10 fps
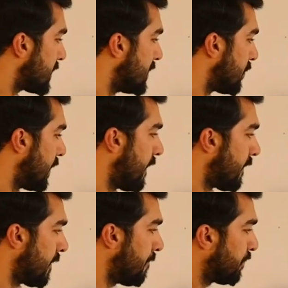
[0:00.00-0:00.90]

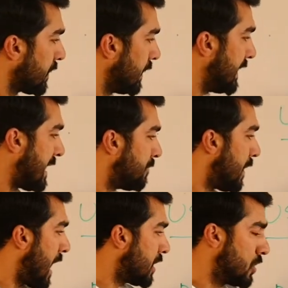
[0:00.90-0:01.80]
countries led
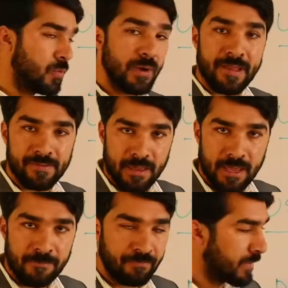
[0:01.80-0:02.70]
by
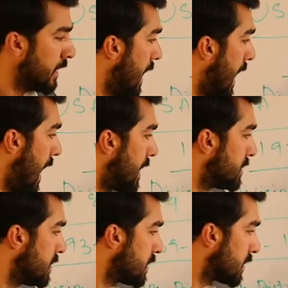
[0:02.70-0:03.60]
USA
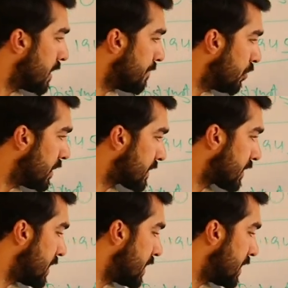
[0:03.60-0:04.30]
and communist